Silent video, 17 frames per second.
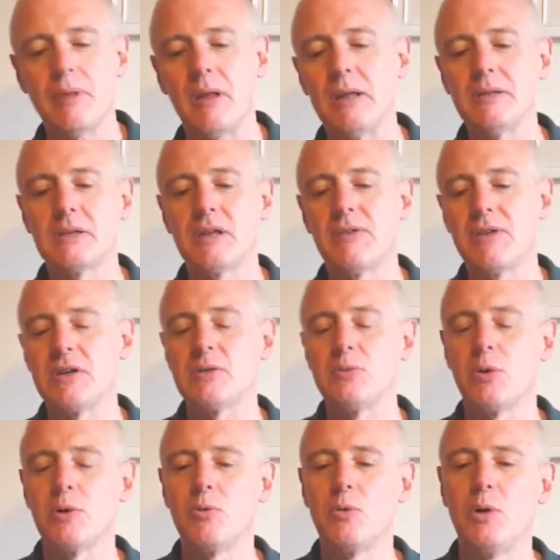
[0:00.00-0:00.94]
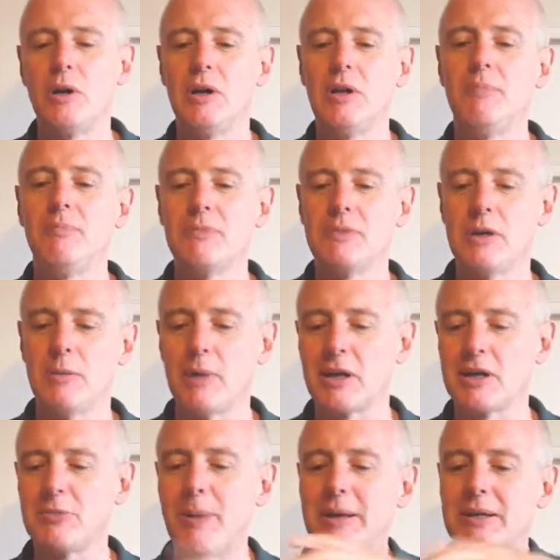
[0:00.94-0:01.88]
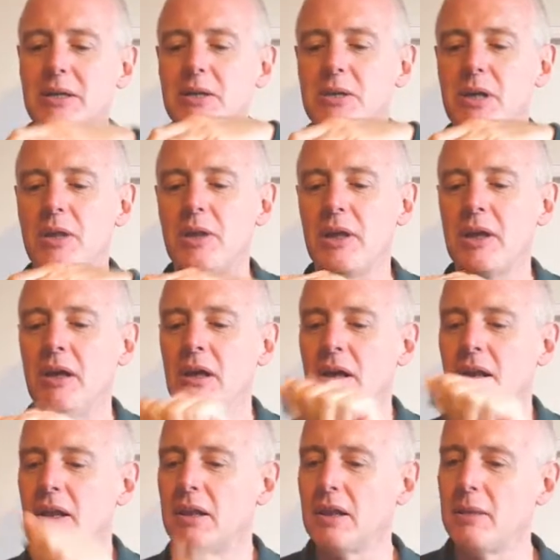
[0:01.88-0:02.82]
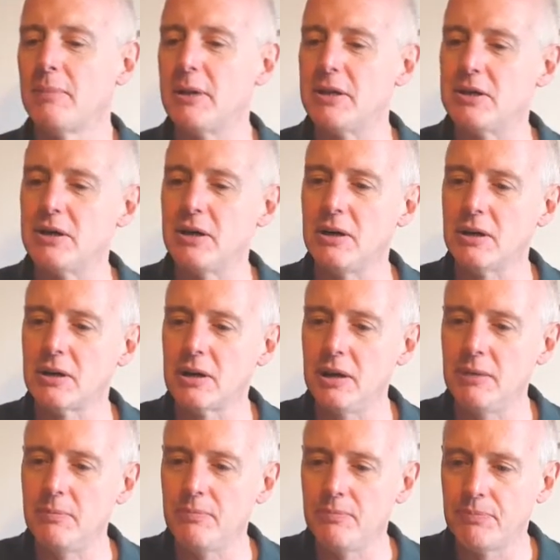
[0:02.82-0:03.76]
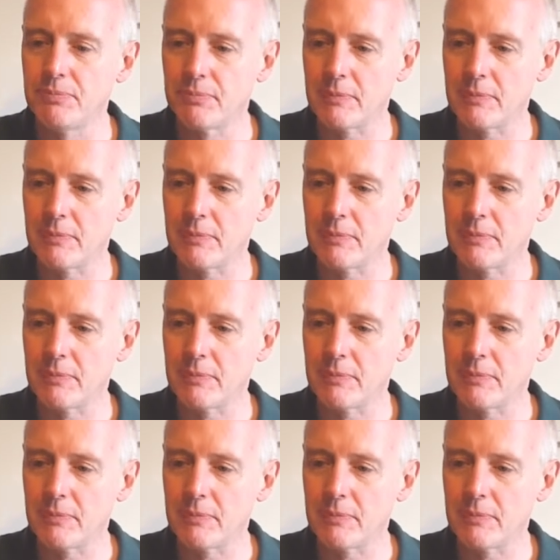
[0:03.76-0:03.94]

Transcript: Let's give this one a whirl. So I'm expecting something a little bit darker.